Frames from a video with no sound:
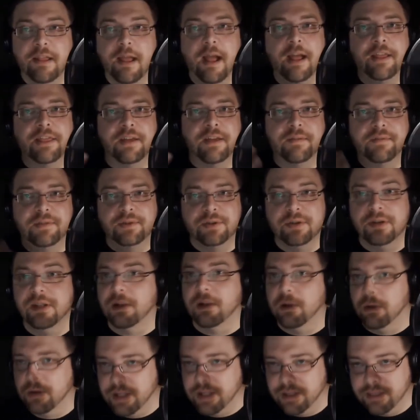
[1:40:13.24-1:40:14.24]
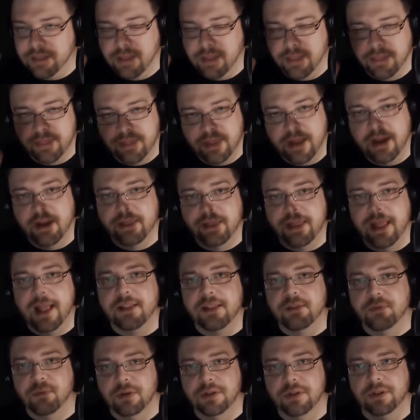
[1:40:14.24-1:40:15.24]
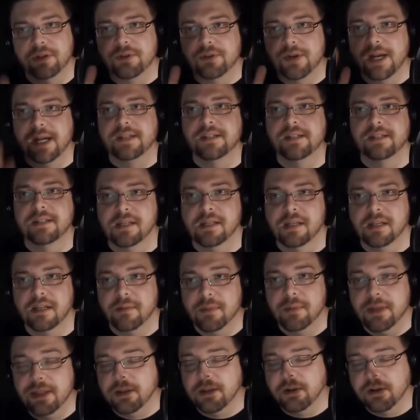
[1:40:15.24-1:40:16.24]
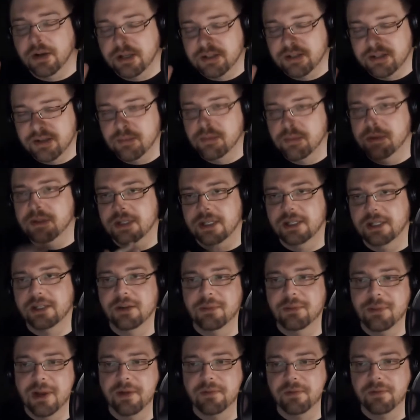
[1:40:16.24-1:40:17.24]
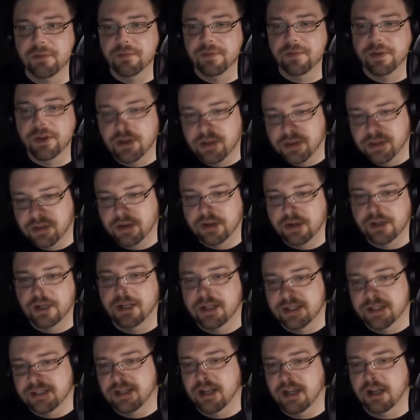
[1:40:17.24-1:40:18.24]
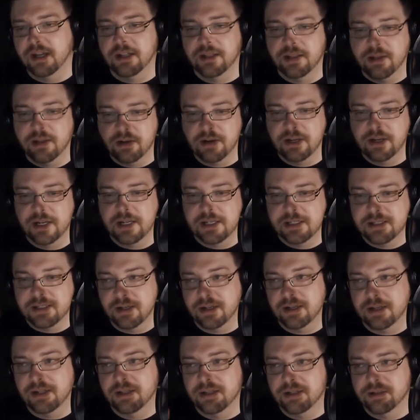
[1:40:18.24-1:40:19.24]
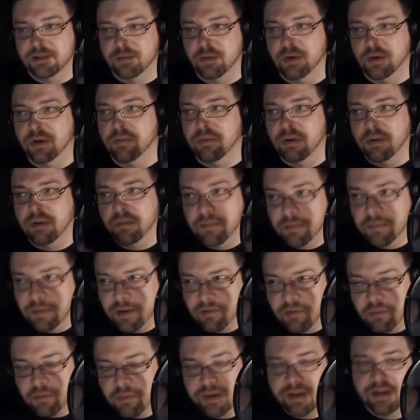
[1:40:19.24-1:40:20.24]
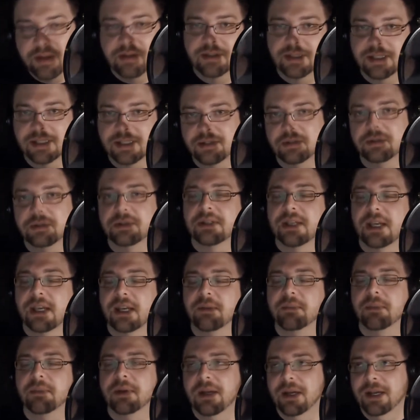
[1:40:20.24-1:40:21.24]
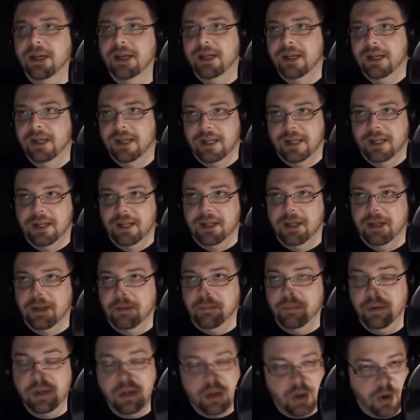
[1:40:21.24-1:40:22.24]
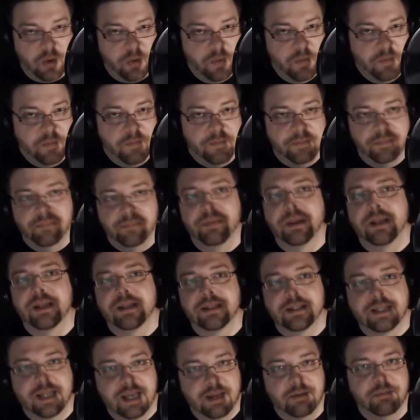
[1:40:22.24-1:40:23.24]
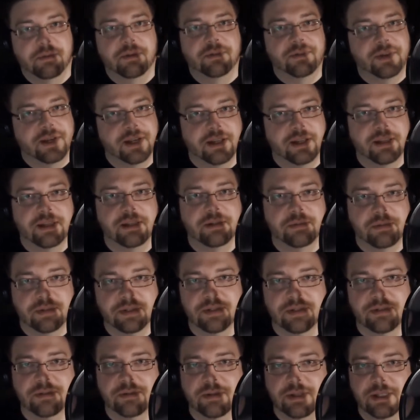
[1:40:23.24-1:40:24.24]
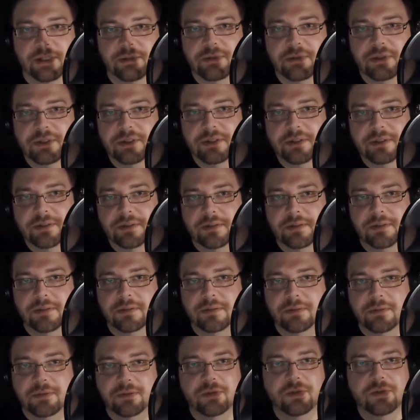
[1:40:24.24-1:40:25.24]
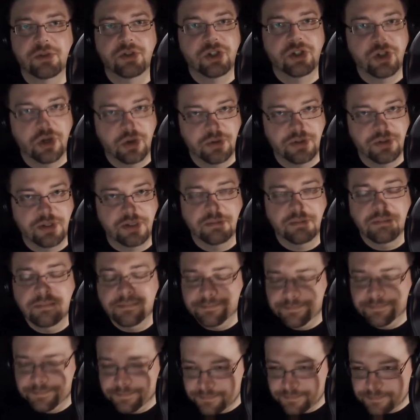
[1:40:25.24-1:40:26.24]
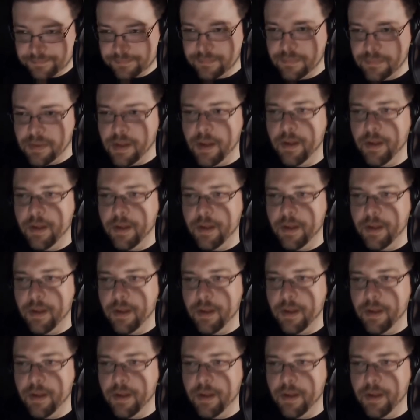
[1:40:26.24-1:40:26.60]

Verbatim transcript: I, I, thought for sure, like, okay, then that, that's where the tragedy is going to come in. They're going someone's going to have to go back for Phil, and they're going to get stuck, and they're going to get stuck in this world while everyone else gets to escape. But no, because again, we find out this was this was chosen yeah.